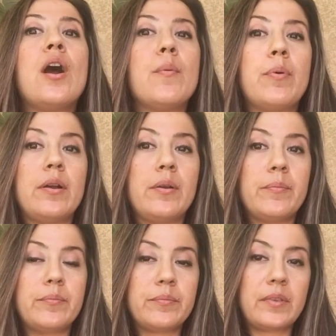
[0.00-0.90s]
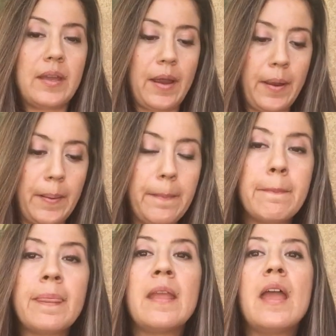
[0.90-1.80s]
up. Okay,
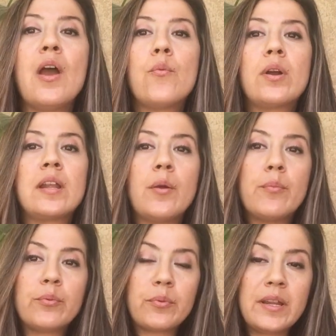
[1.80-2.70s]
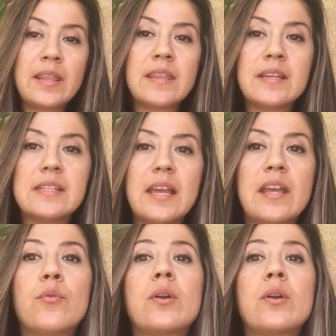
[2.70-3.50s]
we're gonna breathe this in,